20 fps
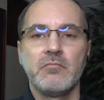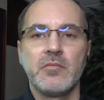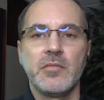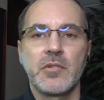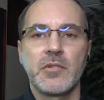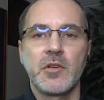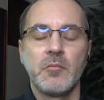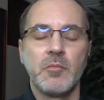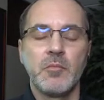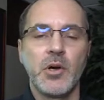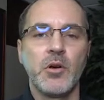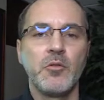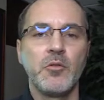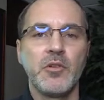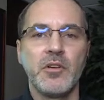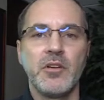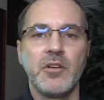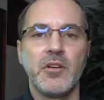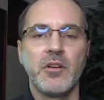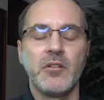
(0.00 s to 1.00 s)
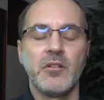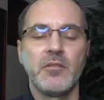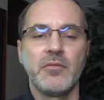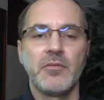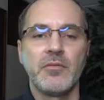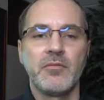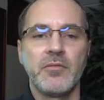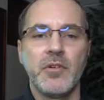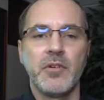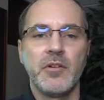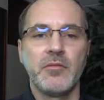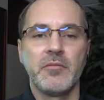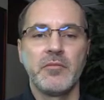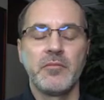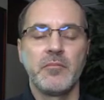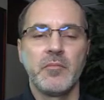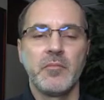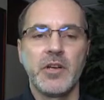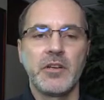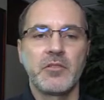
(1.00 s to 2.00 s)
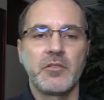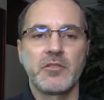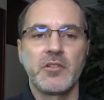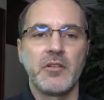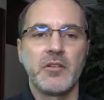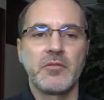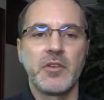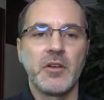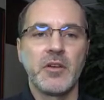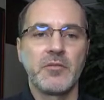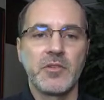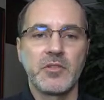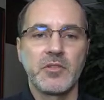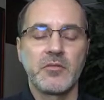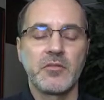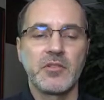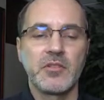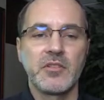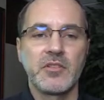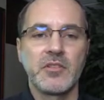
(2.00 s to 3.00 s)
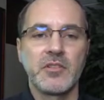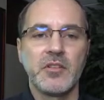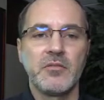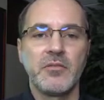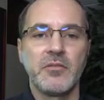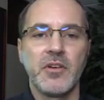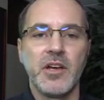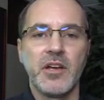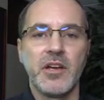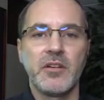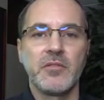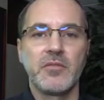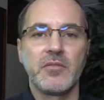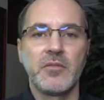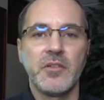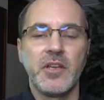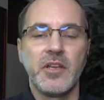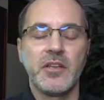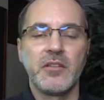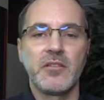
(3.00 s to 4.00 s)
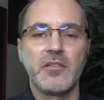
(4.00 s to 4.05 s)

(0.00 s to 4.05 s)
component of Microsoft Office 365. And